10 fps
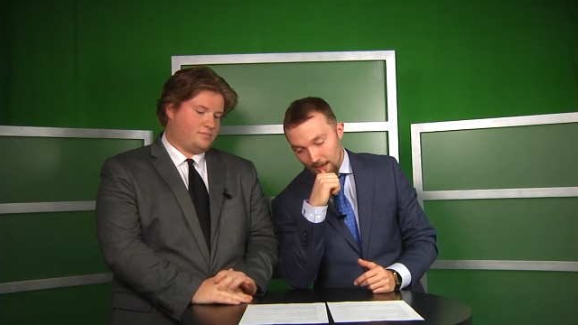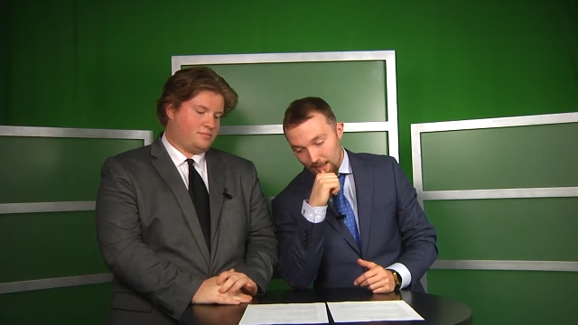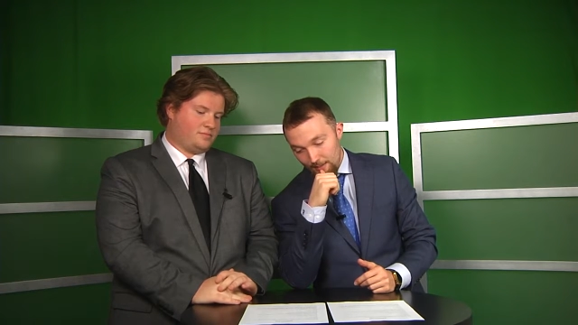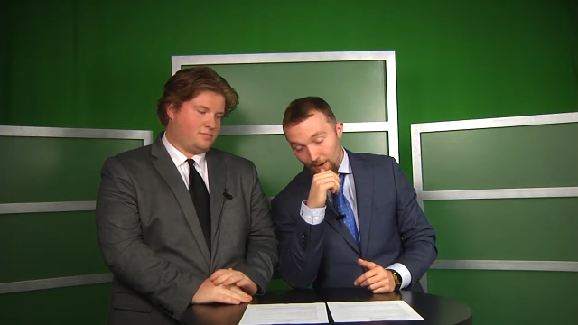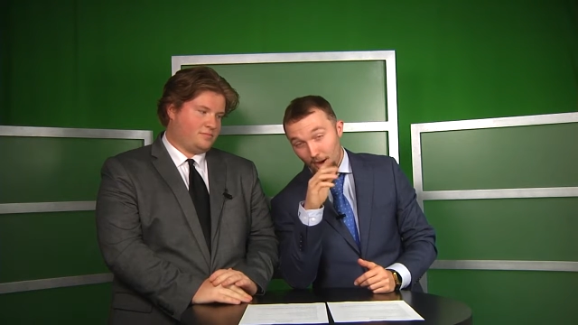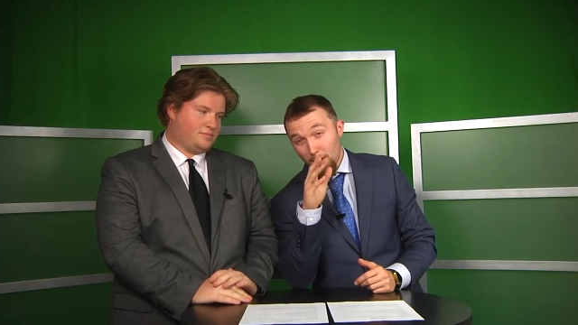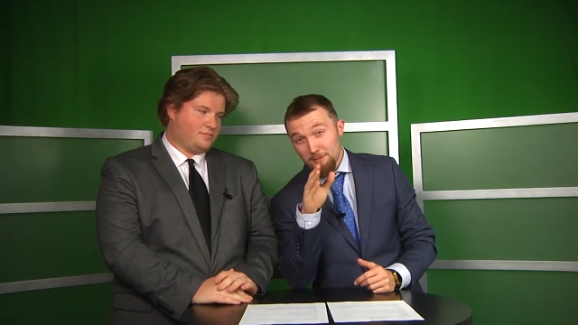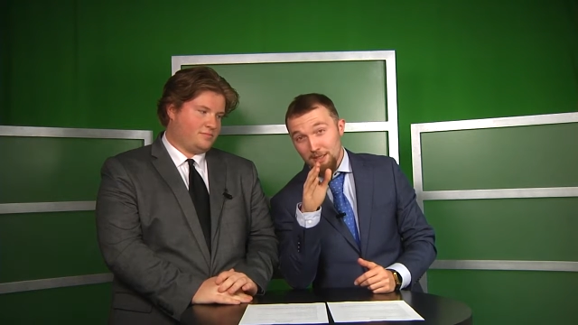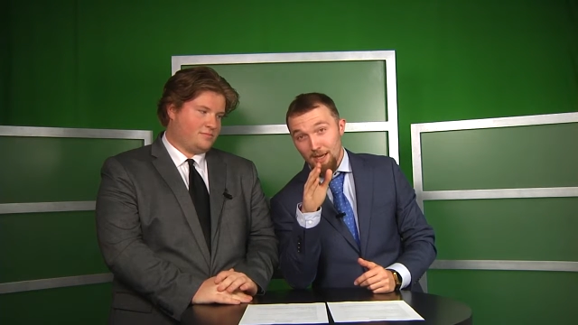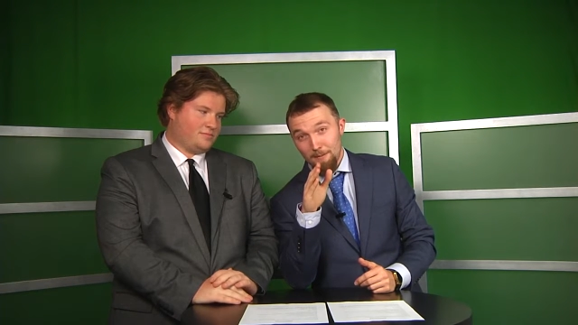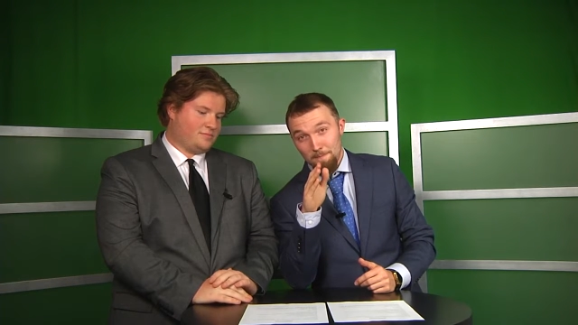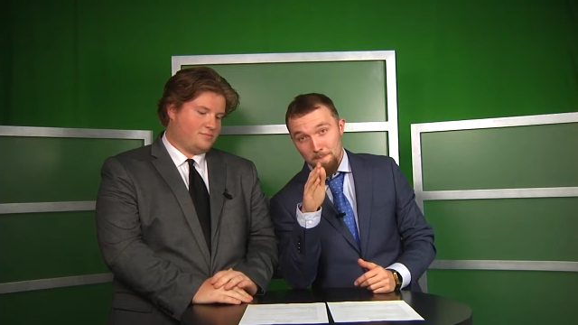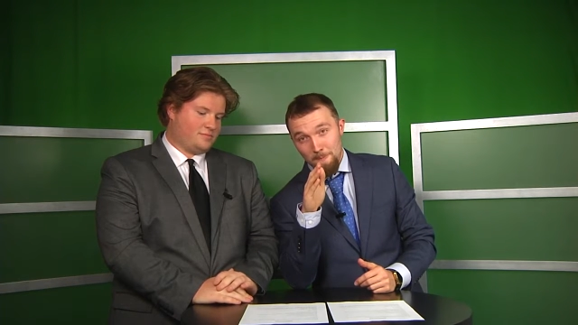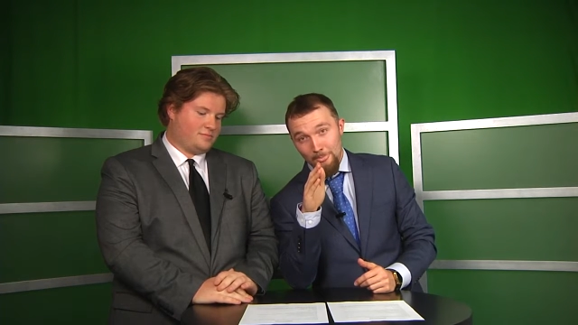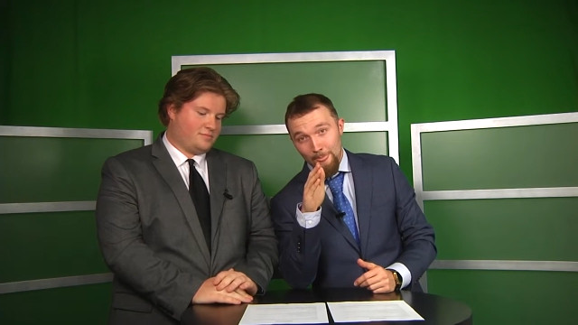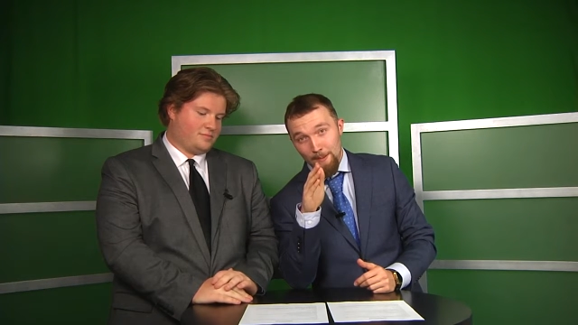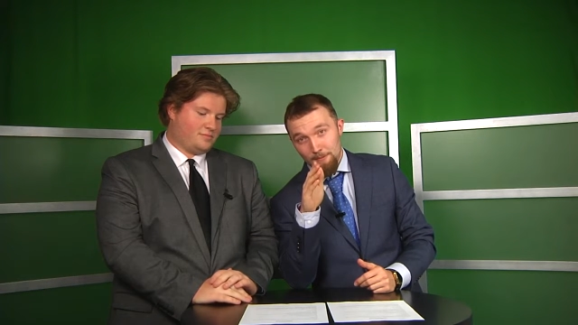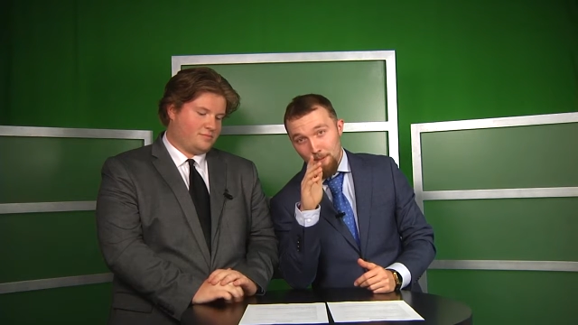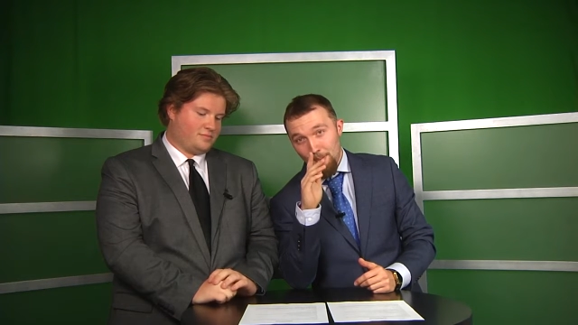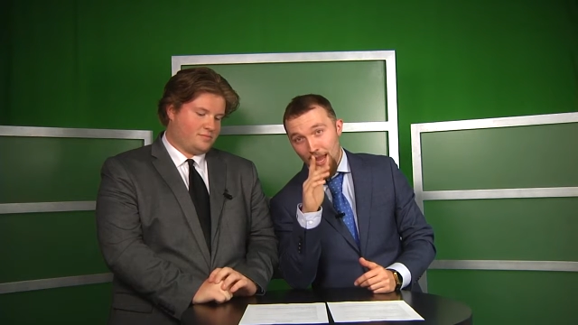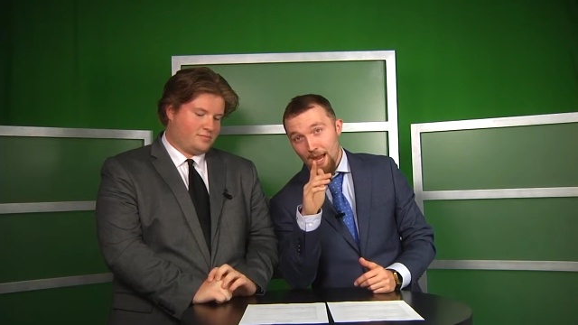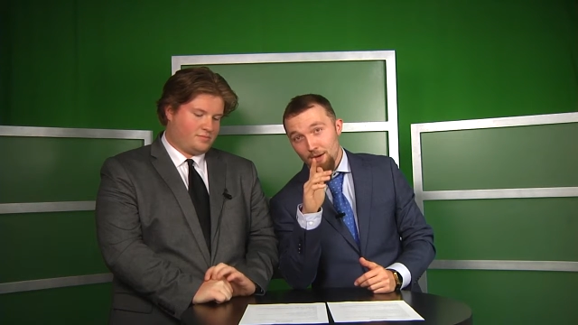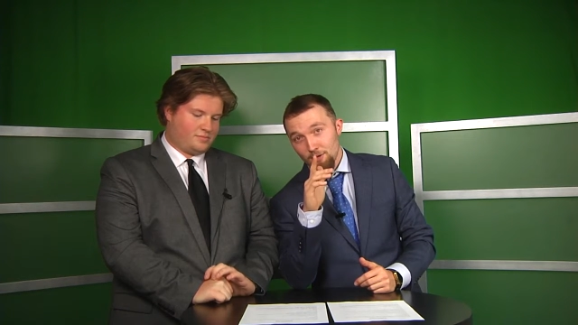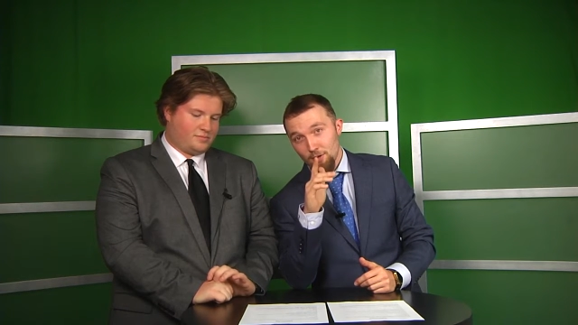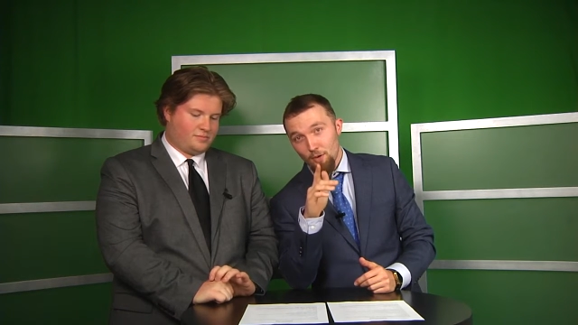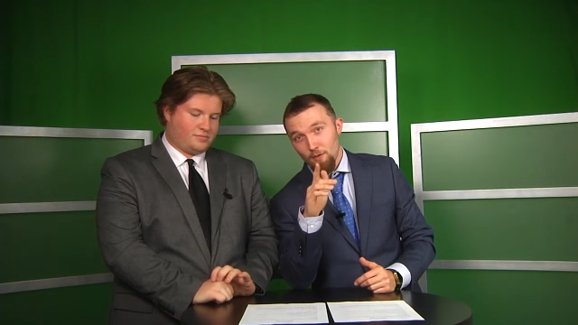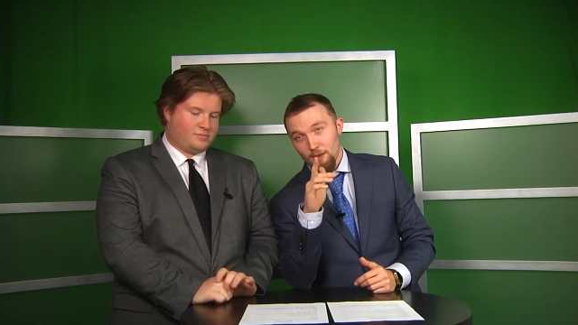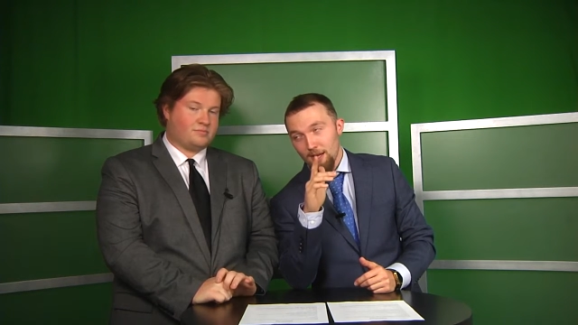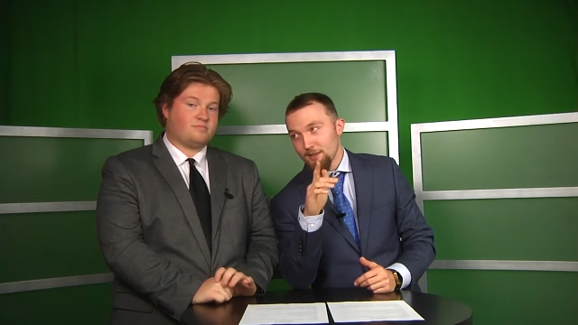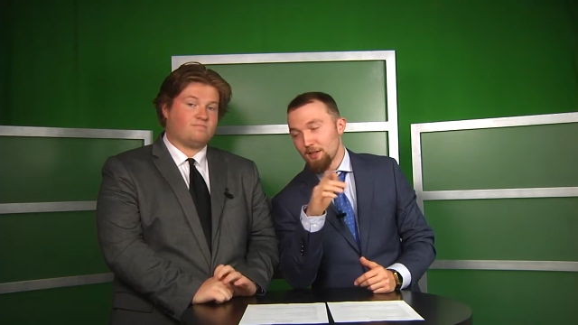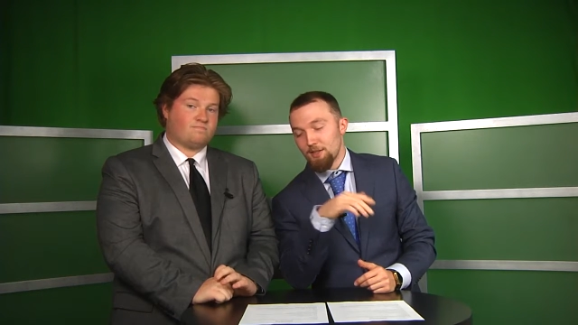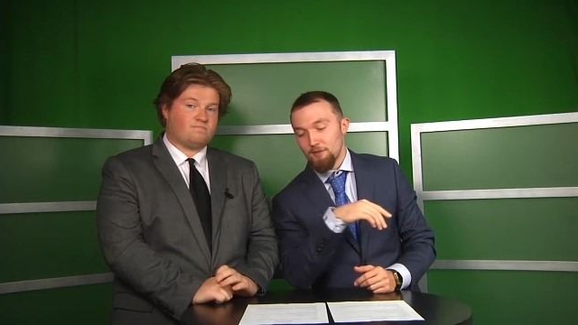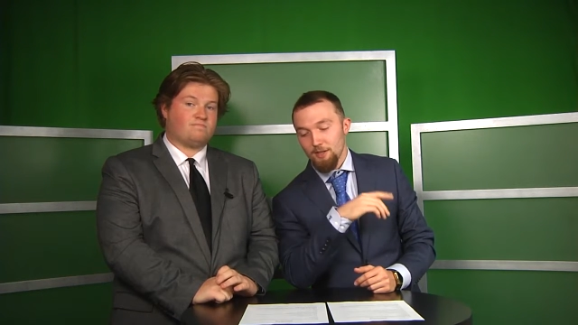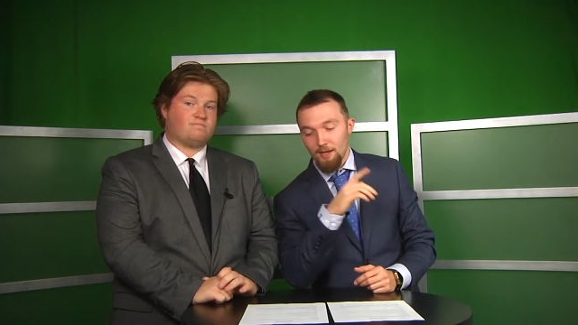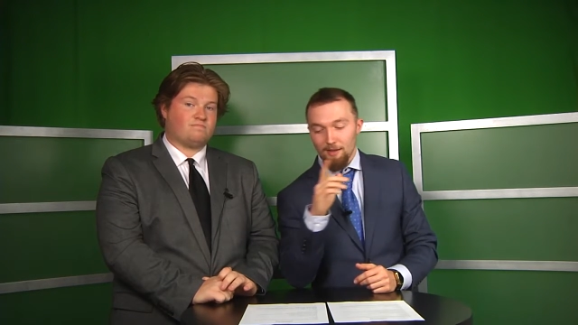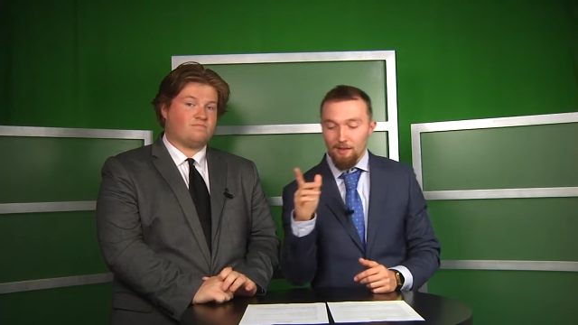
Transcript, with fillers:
Speaker 1: And then my upset, the Packers over the Kansas City Chiefs.